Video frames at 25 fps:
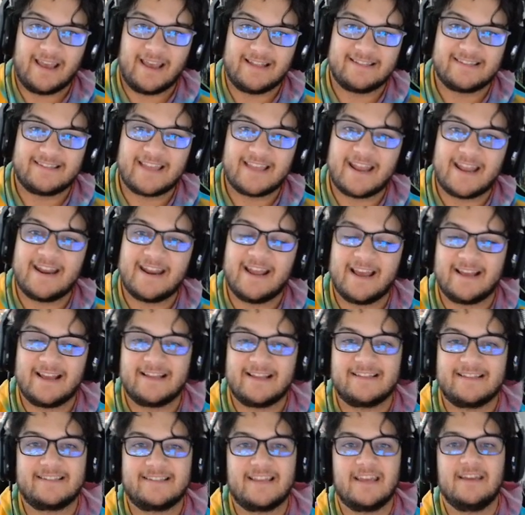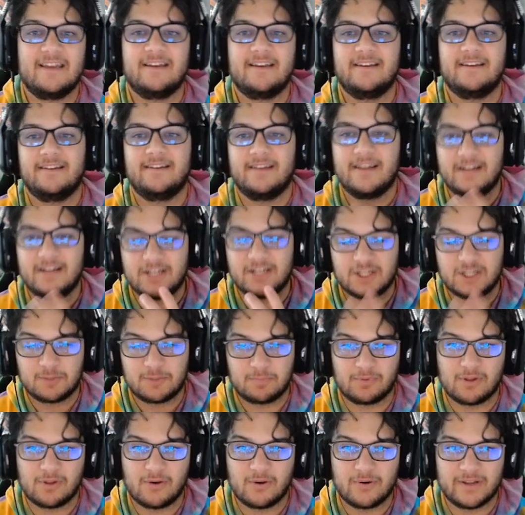And Zetton has an
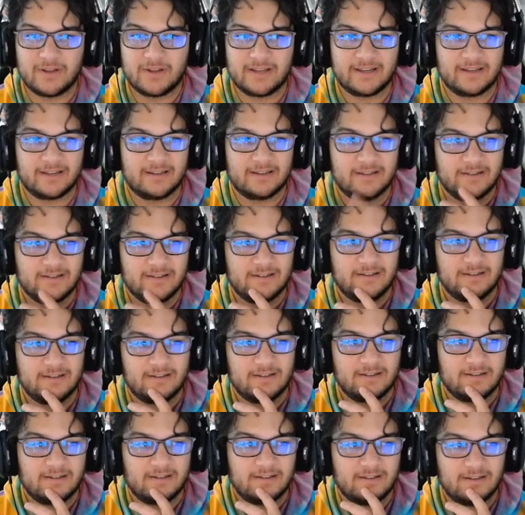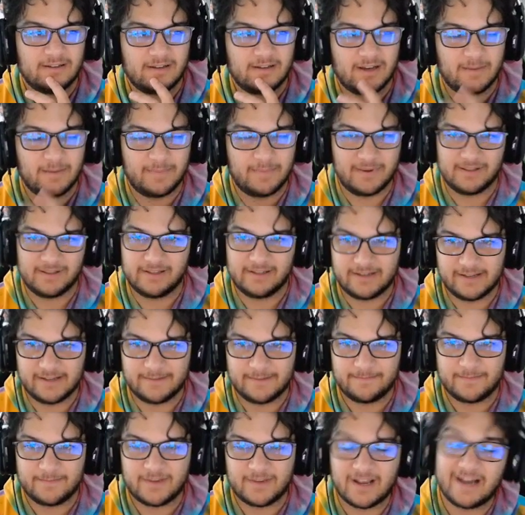exploding
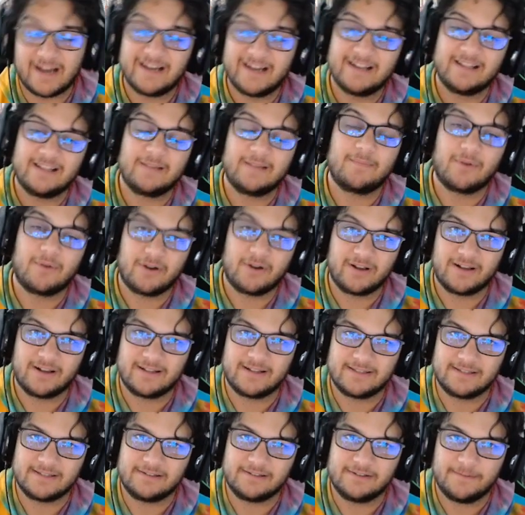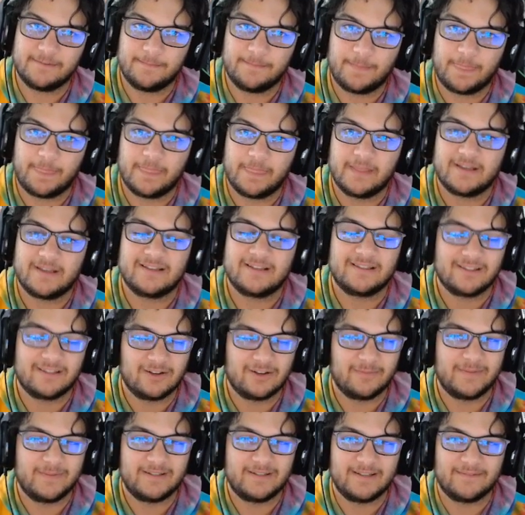ability, kind of like Burning Godzilla. A
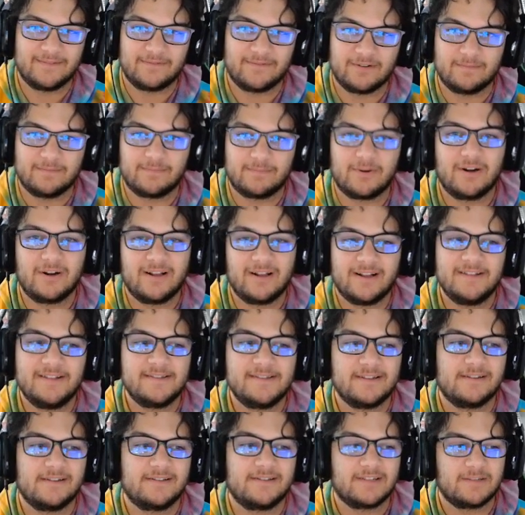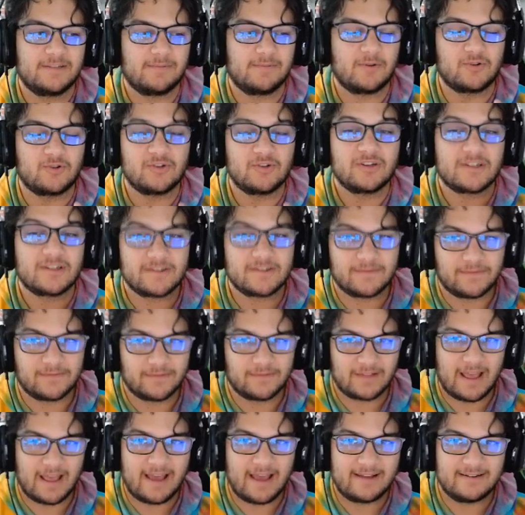little bit different. Burning Godzilla's explosion does a
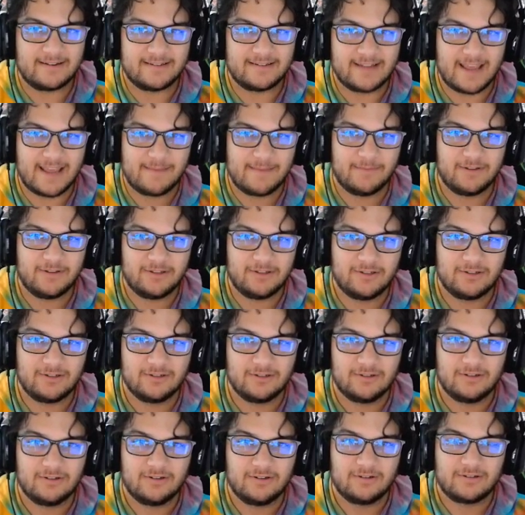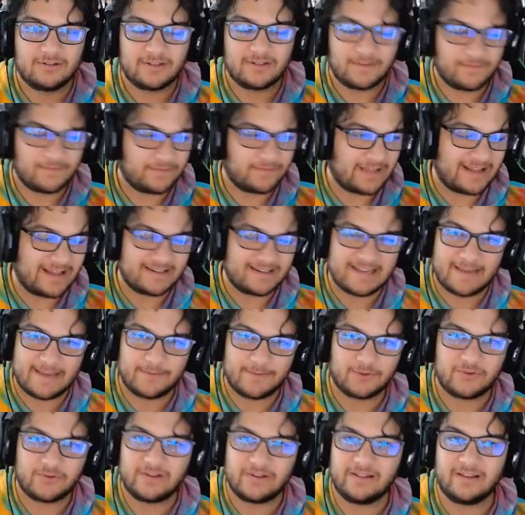flat damage
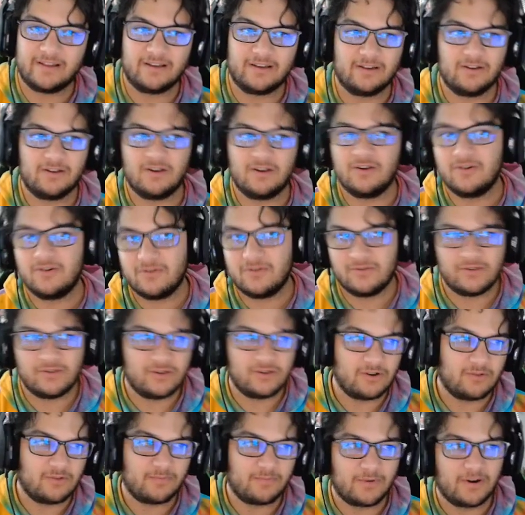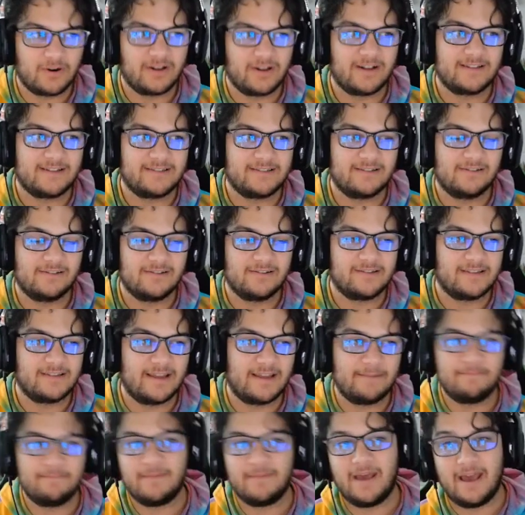rate, like, oh, you know, Burning Godzilla's
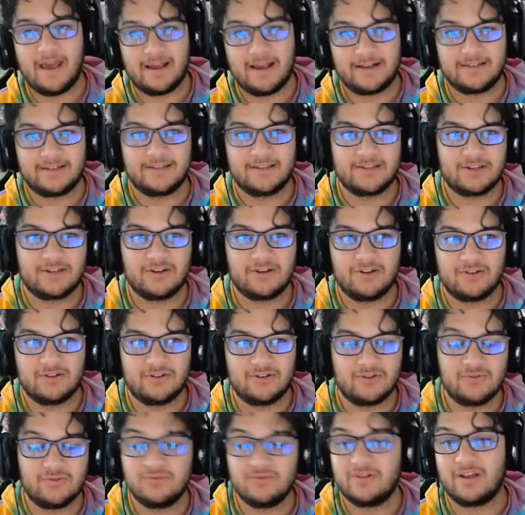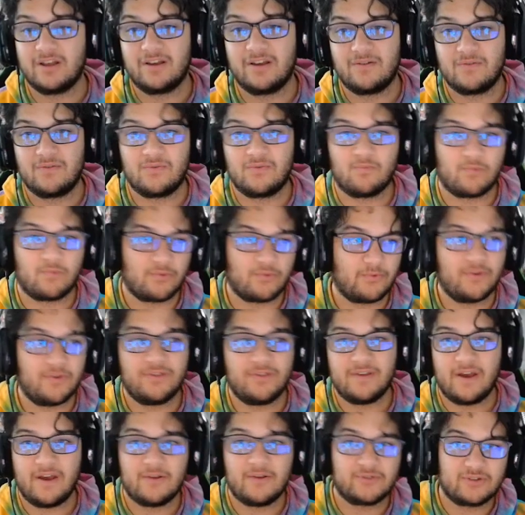at max is gonna do like
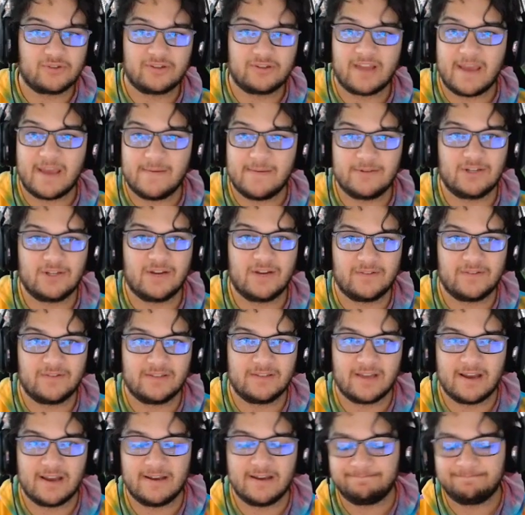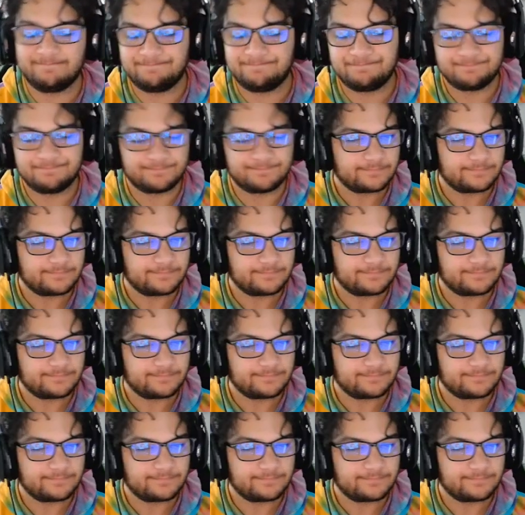3,000 damage every time.